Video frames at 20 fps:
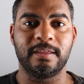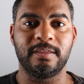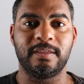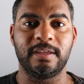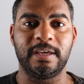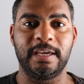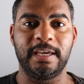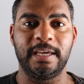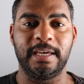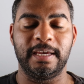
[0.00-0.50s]

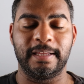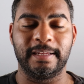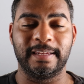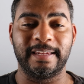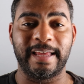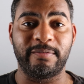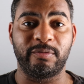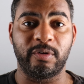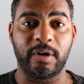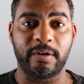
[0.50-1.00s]
the
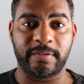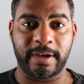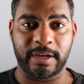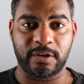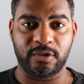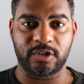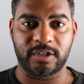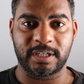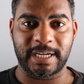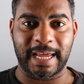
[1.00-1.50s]
level of
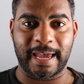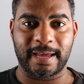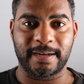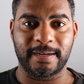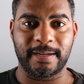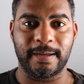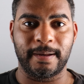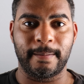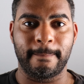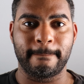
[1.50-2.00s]

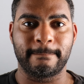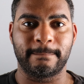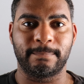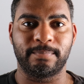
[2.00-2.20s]
understanding,